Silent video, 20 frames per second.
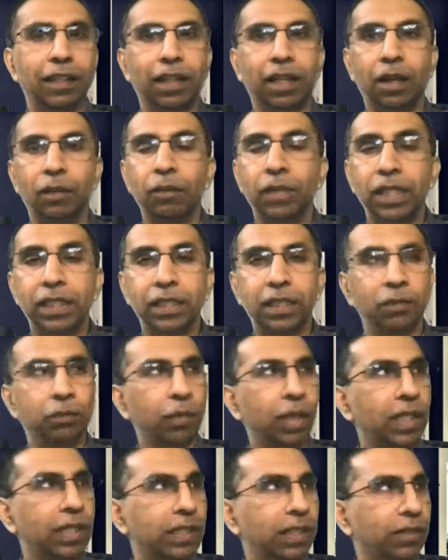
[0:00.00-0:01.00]
amazing,
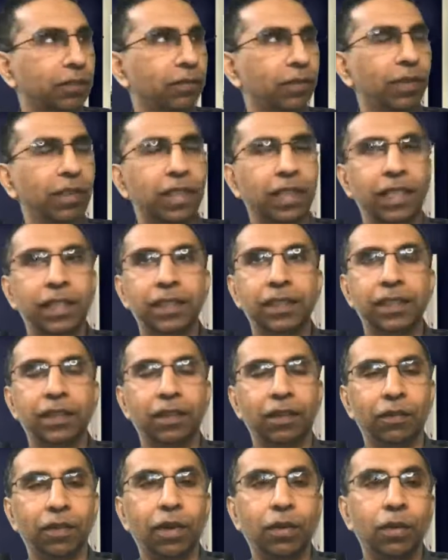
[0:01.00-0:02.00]
masterful teaching
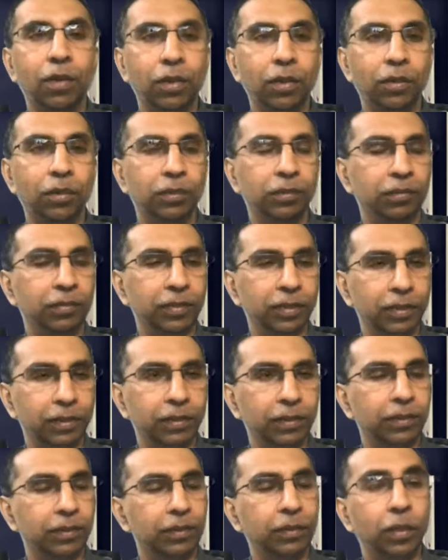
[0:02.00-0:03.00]
of how to
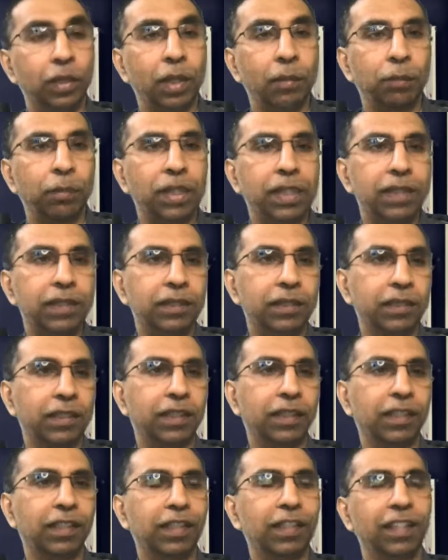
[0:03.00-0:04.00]
do a pitch.
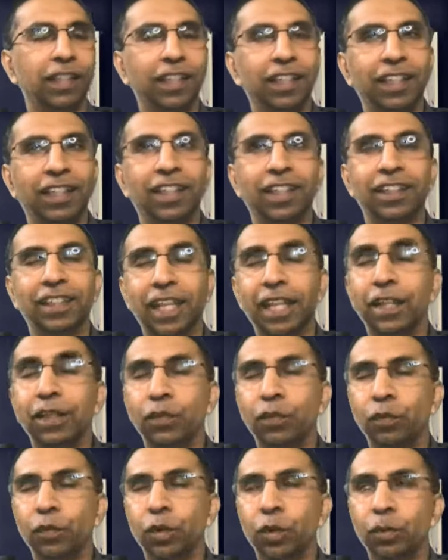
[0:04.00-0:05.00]
And thank you,
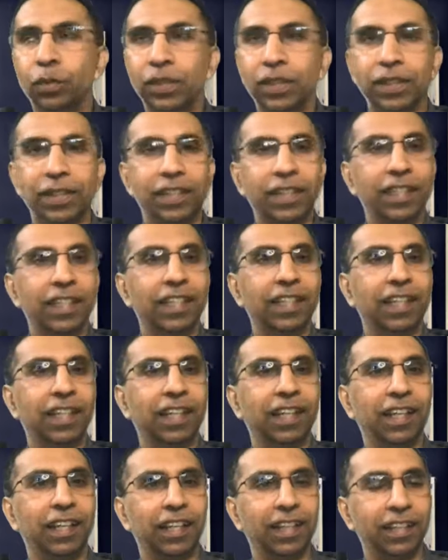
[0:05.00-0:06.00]
Forbes,
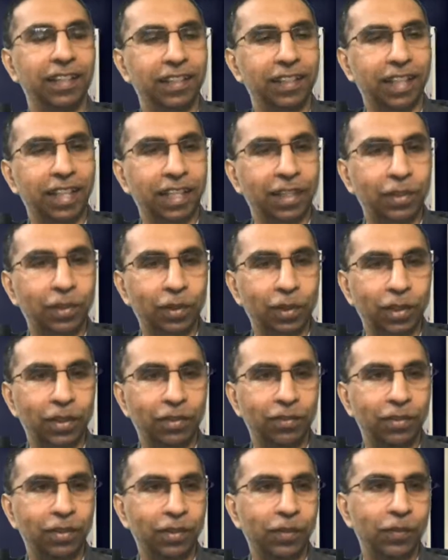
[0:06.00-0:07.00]
and thank you all
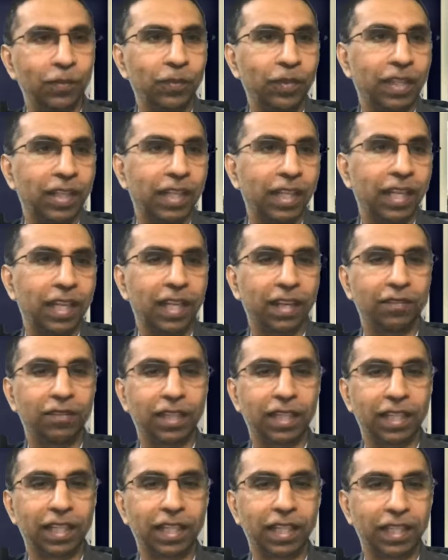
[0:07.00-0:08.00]
of you. Have a
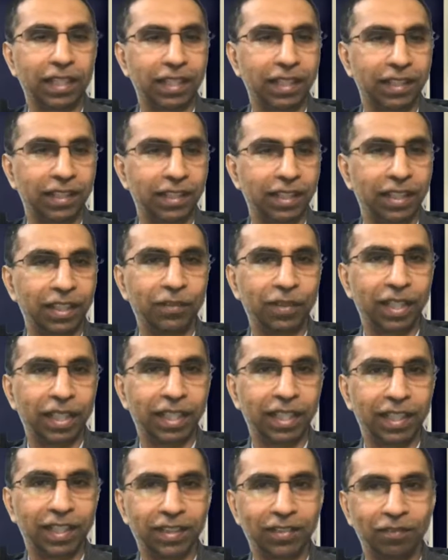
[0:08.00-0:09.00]
great evening.
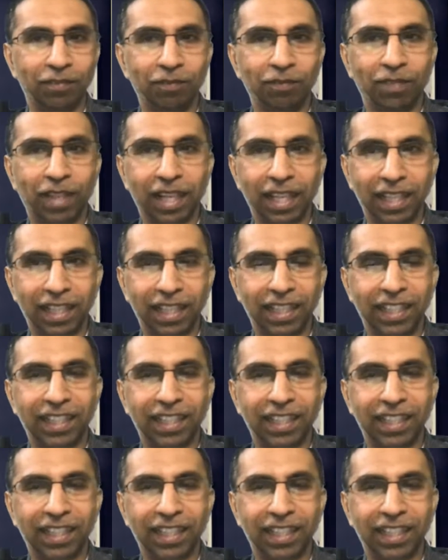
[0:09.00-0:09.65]
Bye.